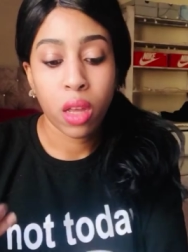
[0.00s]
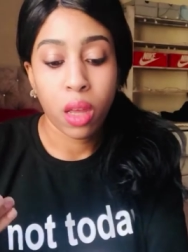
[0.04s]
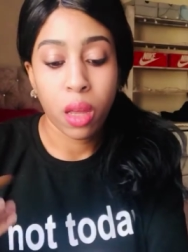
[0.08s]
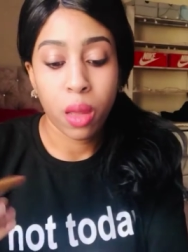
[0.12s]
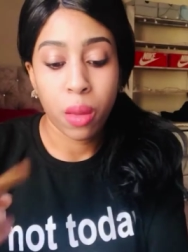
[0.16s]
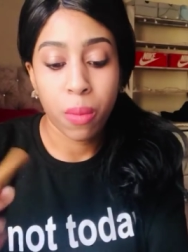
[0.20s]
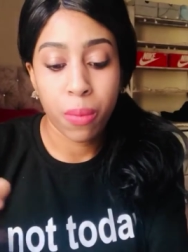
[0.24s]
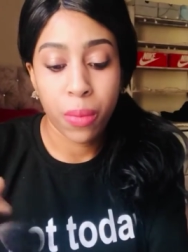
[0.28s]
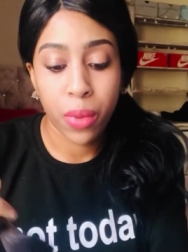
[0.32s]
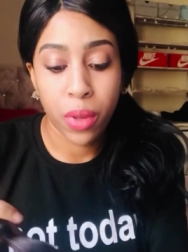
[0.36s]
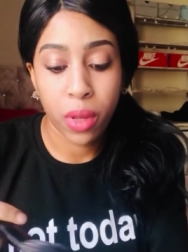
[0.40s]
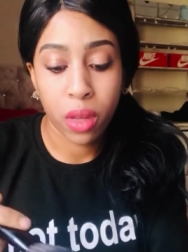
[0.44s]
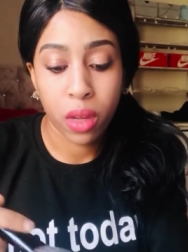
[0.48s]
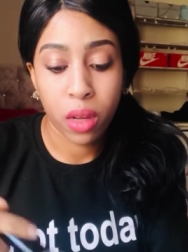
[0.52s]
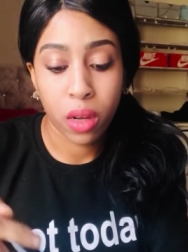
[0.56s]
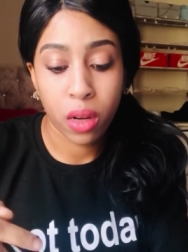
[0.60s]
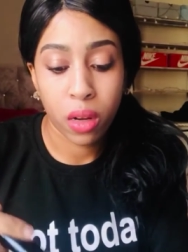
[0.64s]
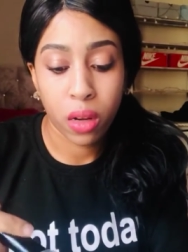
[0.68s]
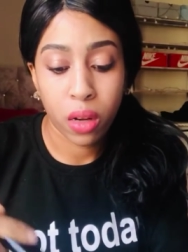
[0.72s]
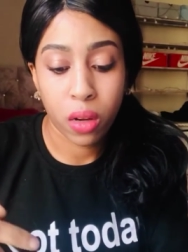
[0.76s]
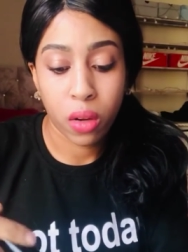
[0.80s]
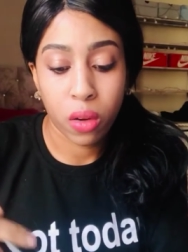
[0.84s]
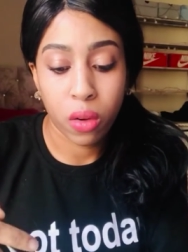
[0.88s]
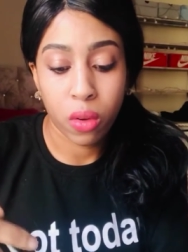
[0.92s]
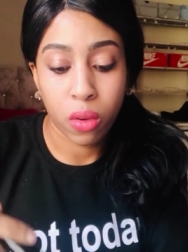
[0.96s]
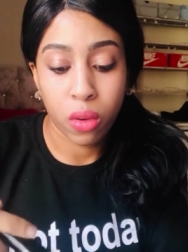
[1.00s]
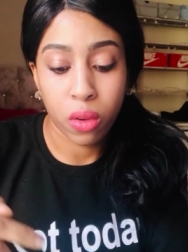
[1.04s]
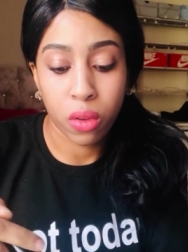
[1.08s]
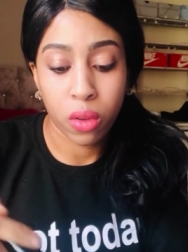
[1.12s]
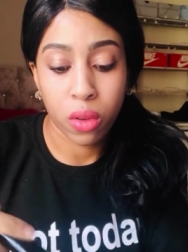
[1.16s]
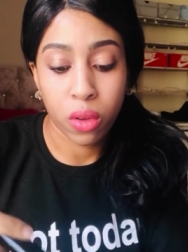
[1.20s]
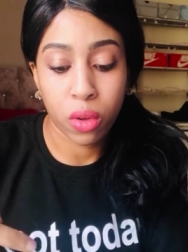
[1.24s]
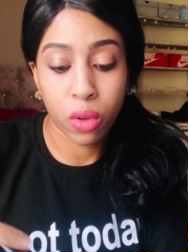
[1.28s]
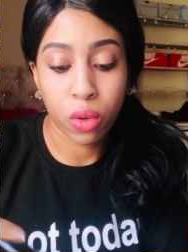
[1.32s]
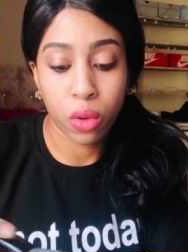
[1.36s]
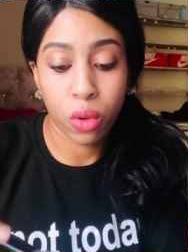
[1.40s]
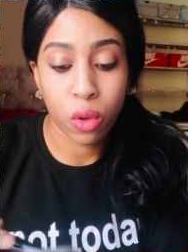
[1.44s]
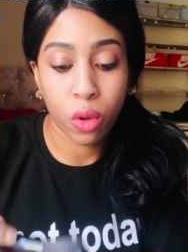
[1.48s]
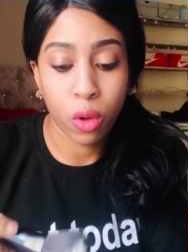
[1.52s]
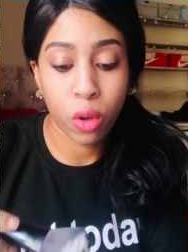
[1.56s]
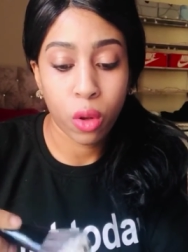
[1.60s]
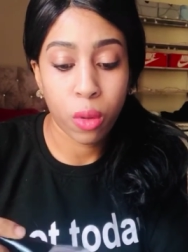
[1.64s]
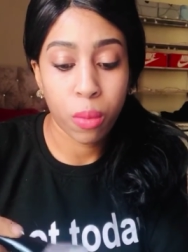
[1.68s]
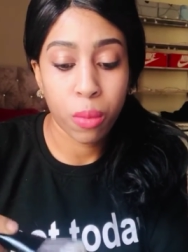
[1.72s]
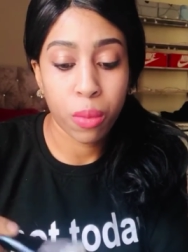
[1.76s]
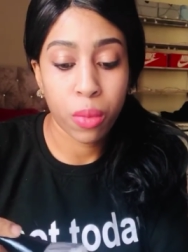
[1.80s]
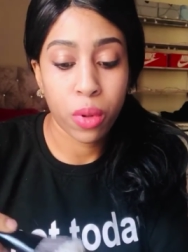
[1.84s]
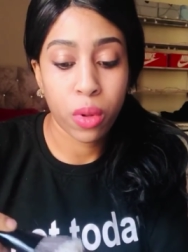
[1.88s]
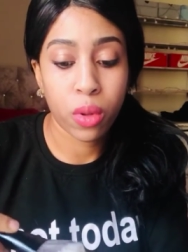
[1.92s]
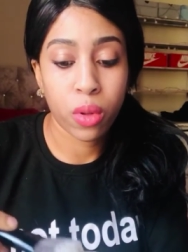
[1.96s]
a bit on the top
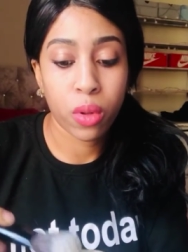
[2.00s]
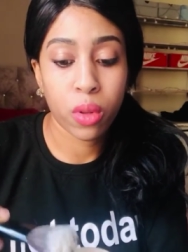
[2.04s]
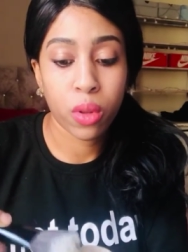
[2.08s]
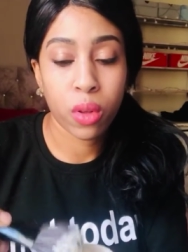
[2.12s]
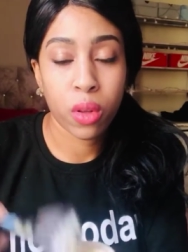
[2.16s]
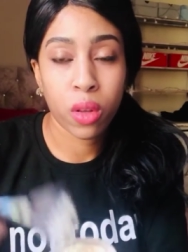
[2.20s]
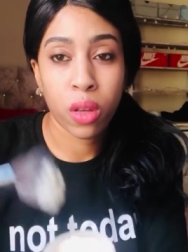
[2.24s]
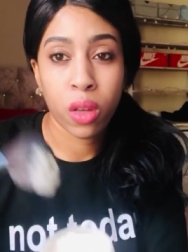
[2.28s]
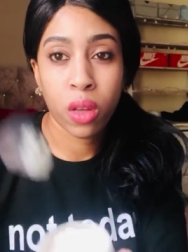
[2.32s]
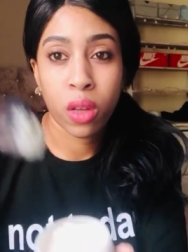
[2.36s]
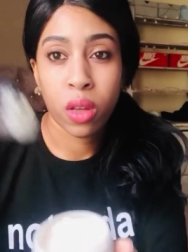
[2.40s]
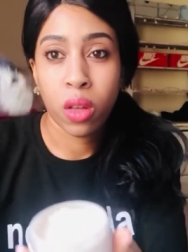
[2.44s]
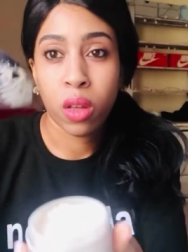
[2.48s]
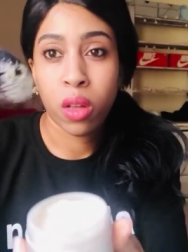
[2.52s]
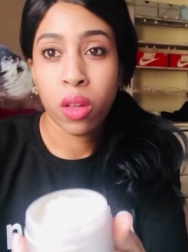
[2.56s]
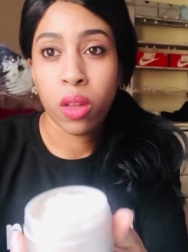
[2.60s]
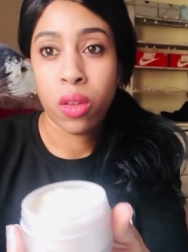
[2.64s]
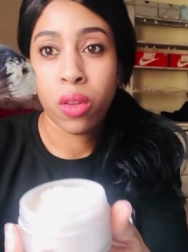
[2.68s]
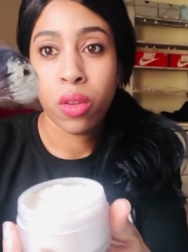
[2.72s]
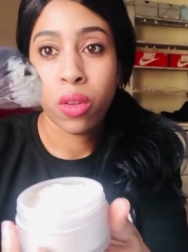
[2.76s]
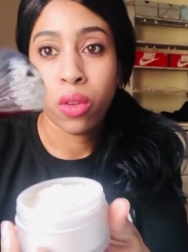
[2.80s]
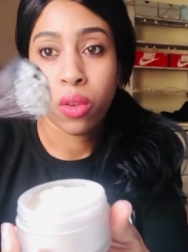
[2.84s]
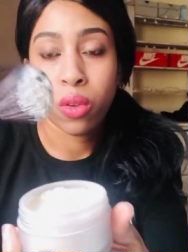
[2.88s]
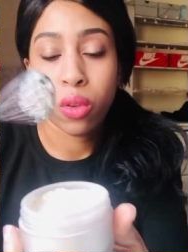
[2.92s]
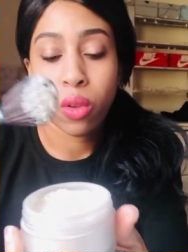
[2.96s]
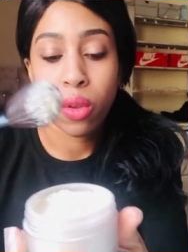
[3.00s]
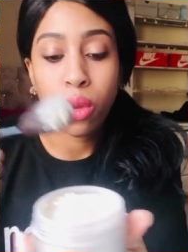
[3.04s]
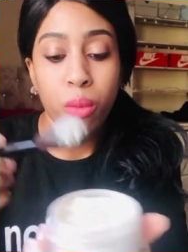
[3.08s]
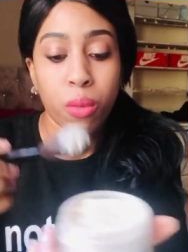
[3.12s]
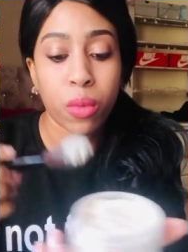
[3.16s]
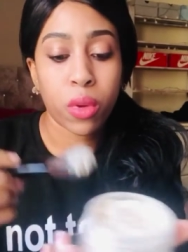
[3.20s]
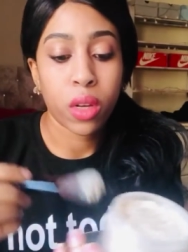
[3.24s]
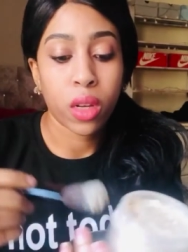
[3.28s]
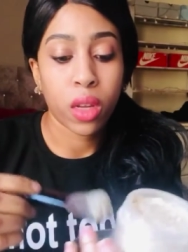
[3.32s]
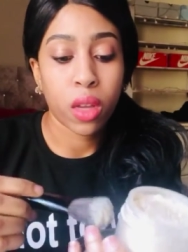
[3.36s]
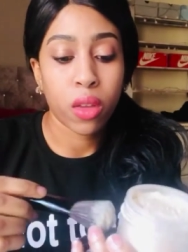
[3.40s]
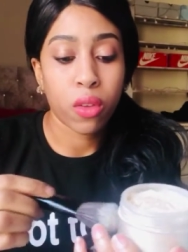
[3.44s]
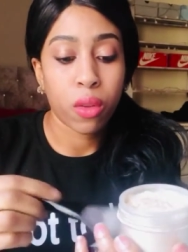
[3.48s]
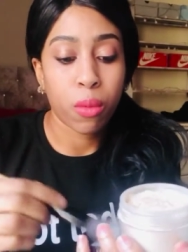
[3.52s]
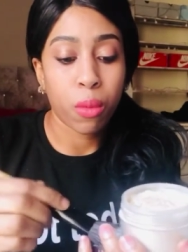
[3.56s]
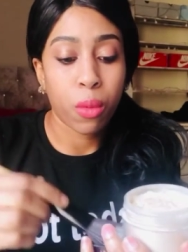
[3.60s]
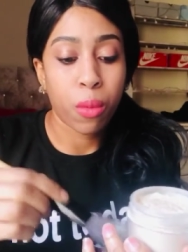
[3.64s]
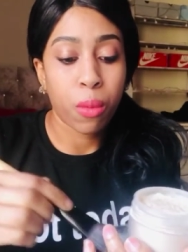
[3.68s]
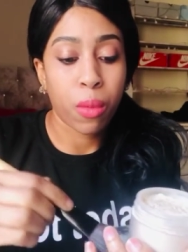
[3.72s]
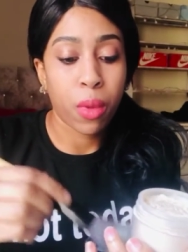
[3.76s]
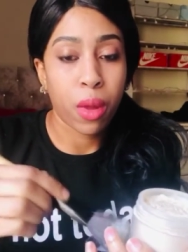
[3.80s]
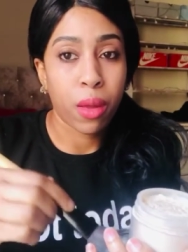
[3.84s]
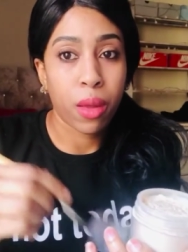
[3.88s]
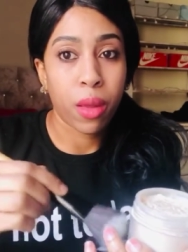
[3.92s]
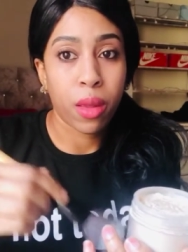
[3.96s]
so I'm gonna get some of
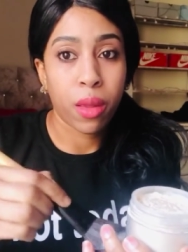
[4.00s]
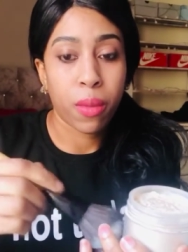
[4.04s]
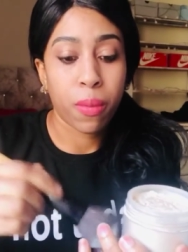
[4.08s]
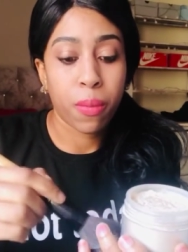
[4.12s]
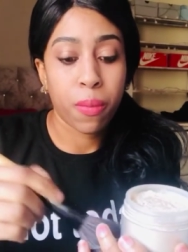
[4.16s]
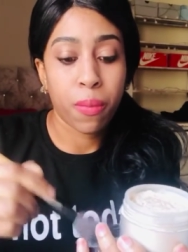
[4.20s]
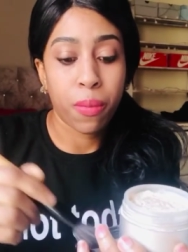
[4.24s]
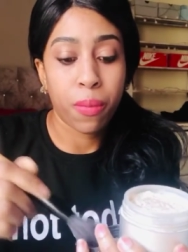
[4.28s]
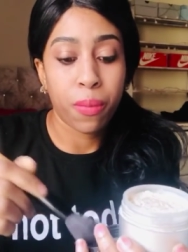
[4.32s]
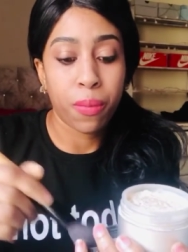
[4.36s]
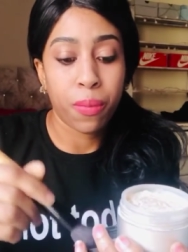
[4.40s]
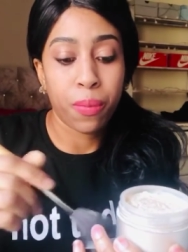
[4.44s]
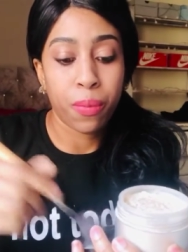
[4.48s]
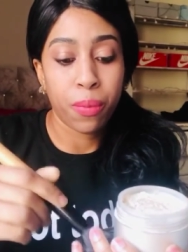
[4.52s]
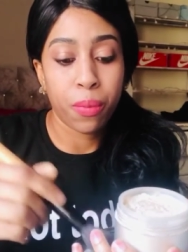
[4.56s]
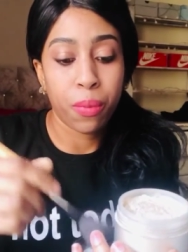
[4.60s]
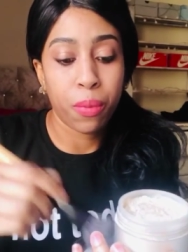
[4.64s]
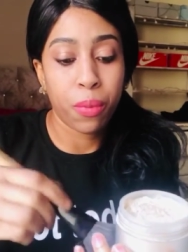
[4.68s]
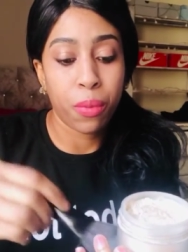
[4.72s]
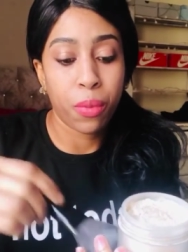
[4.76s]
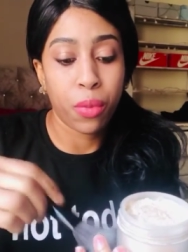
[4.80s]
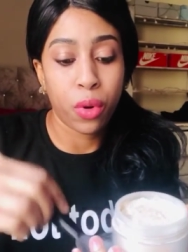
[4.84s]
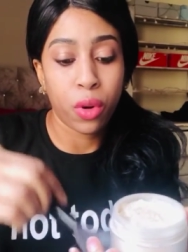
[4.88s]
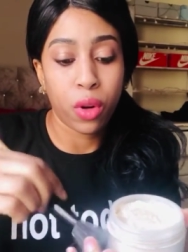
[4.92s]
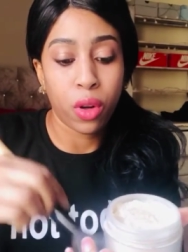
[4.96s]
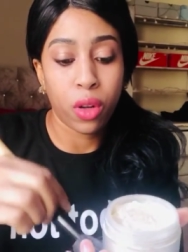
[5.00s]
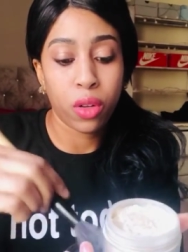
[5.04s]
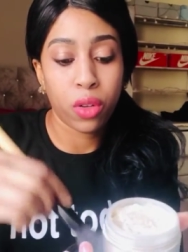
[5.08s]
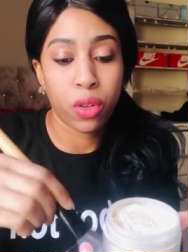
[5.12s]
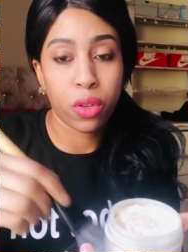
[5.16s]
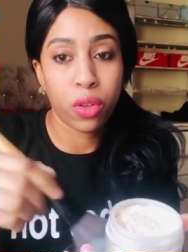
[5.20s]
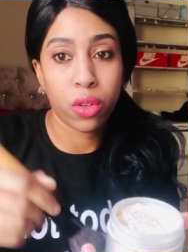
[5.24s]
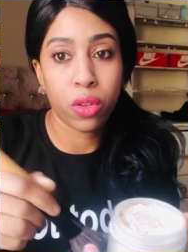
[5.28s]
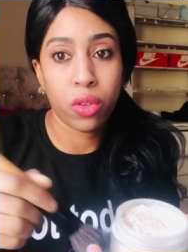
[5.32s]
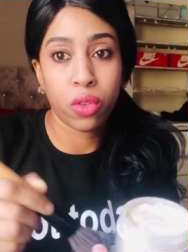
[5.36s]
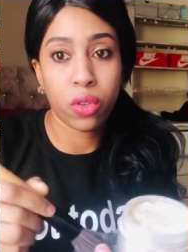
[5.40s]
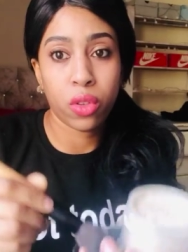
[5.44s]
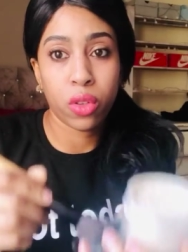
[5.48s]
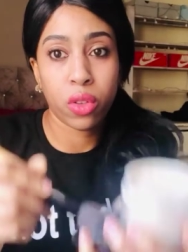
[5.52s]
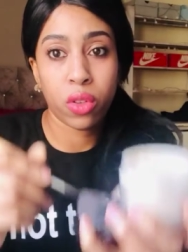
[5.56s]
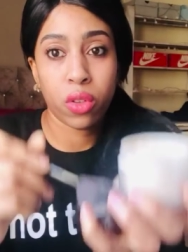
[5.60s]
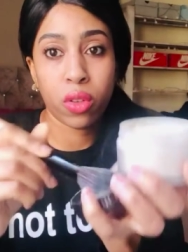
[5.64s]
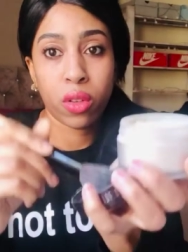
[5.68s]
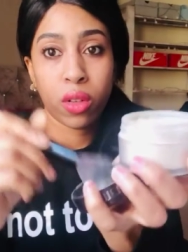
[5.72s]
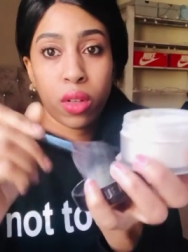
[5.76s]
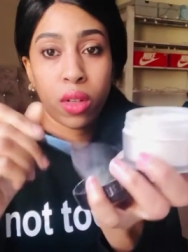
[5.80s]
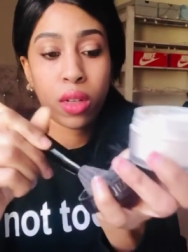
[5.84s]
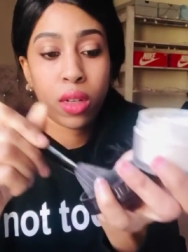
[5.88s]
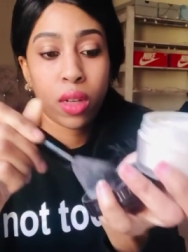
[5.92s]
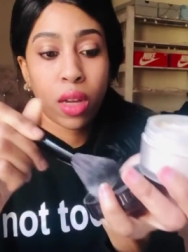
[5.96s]
my brush and
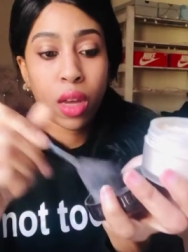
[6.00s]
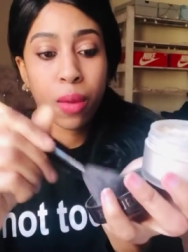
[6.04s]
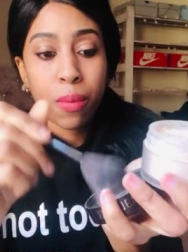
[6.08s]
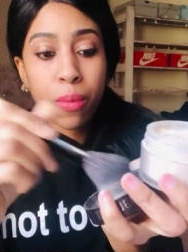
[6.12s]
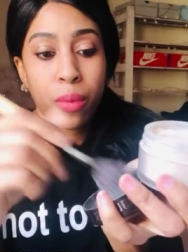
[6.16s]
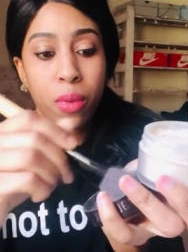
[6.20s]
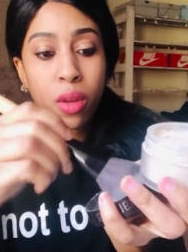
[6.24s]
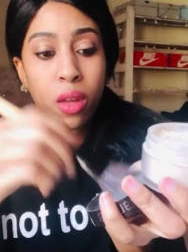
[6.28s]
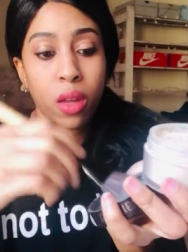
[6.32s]
just dab